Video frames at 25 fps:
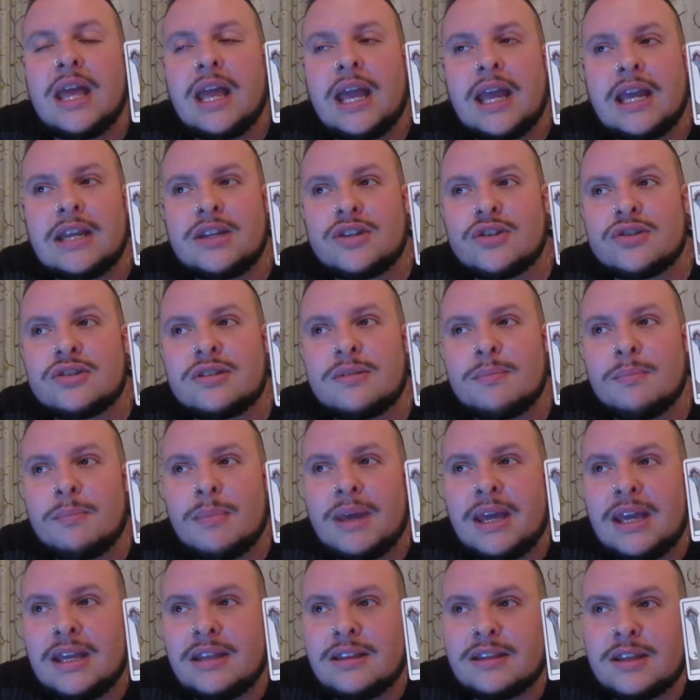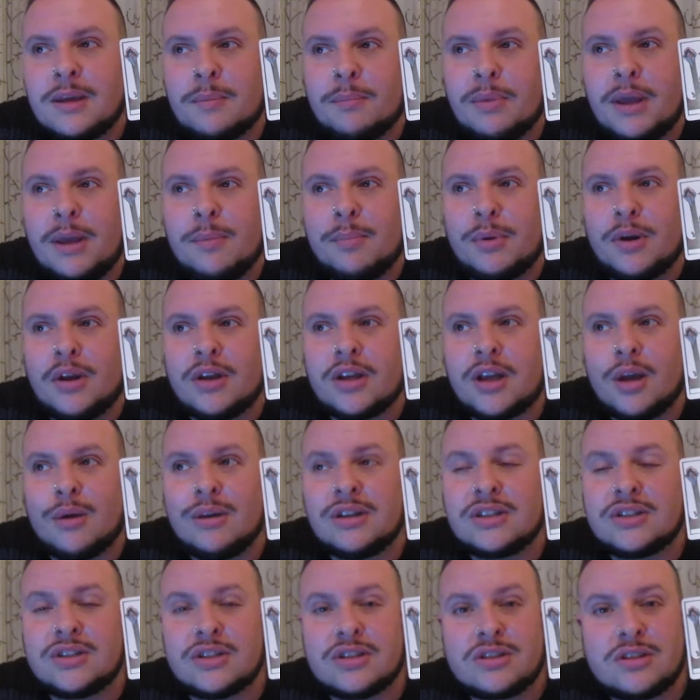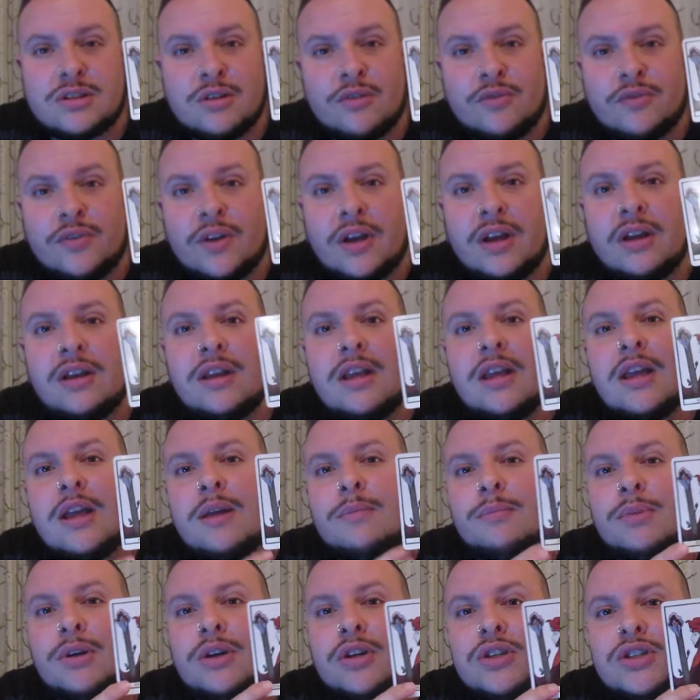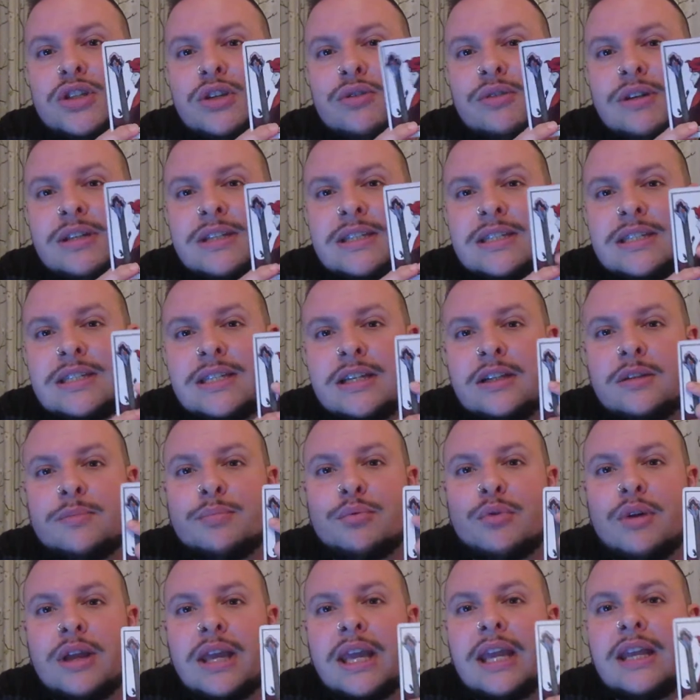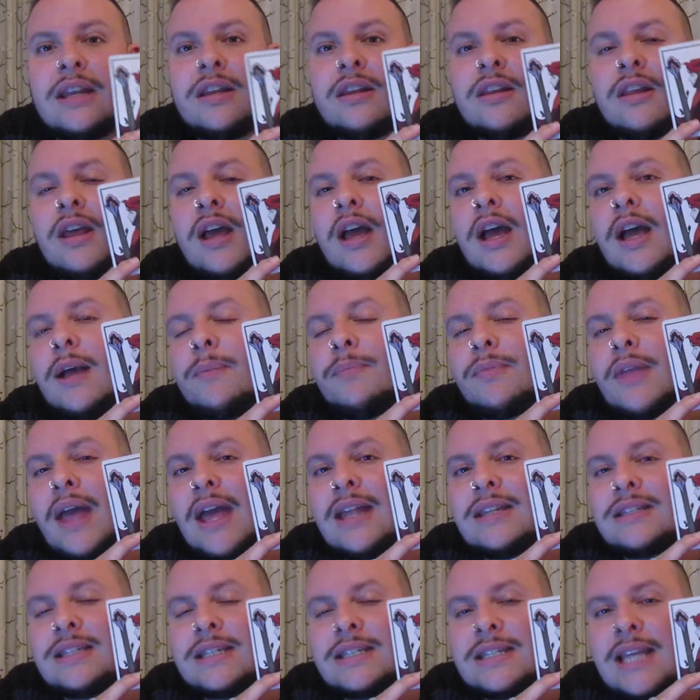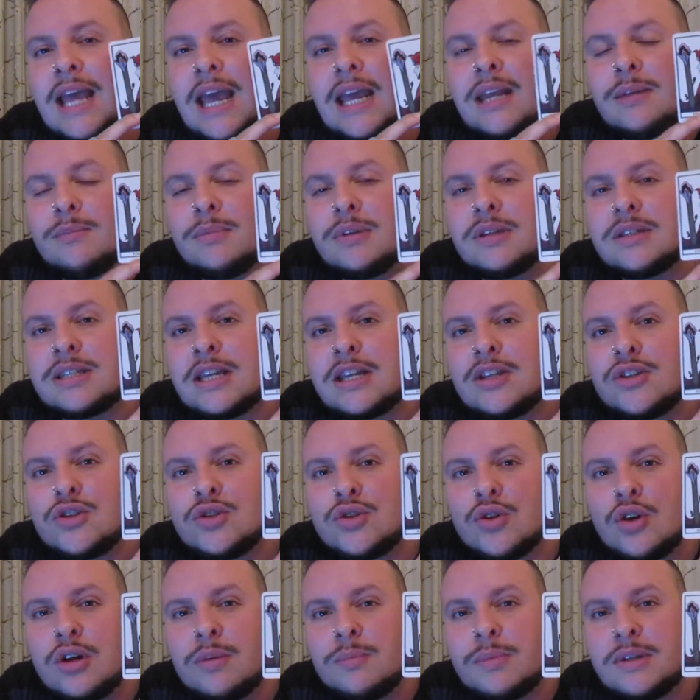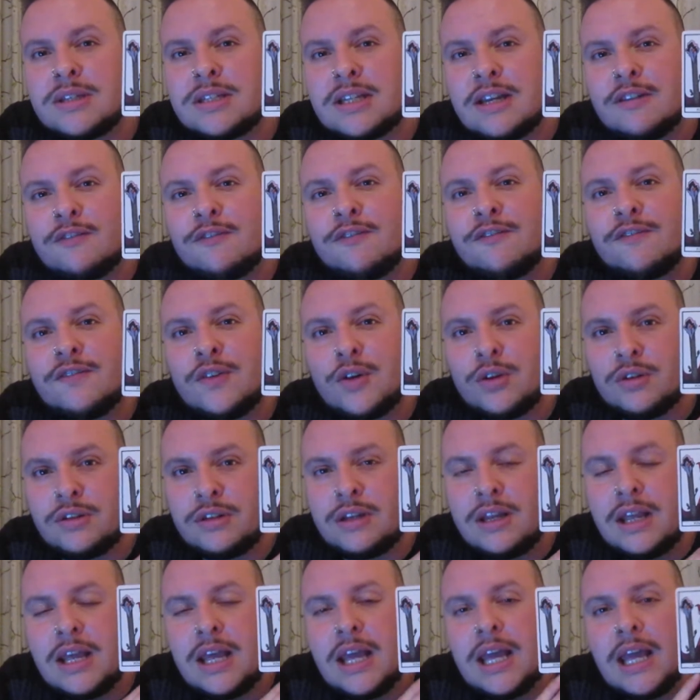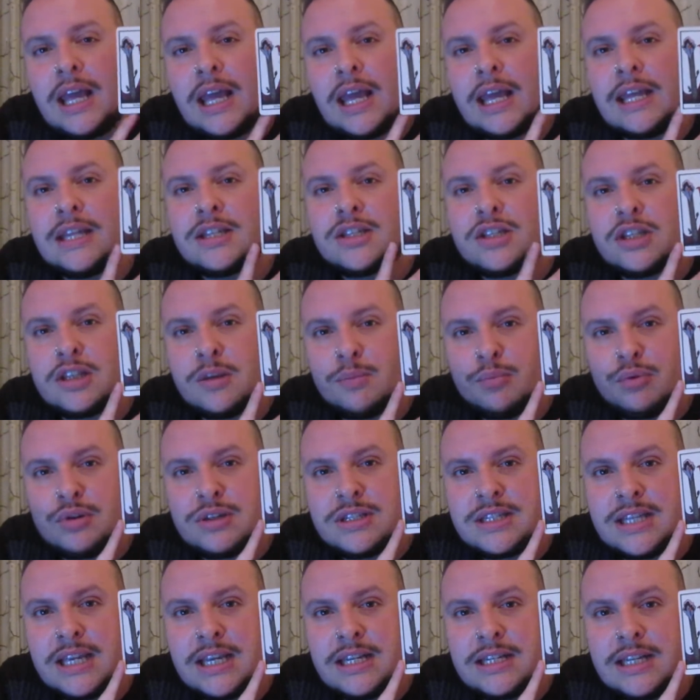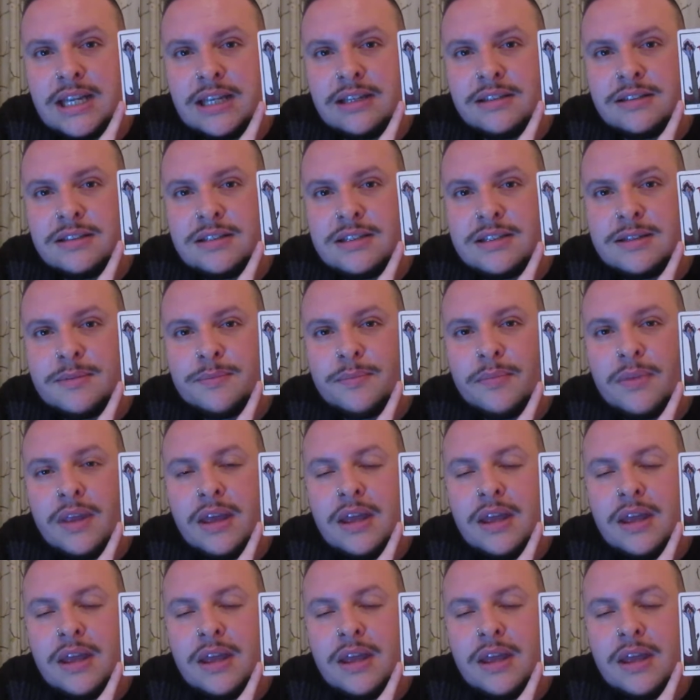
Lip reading: It doesn't mean that people are going to suffer, because you can still bring in entertainment, enjoyment and fun into the proceedings.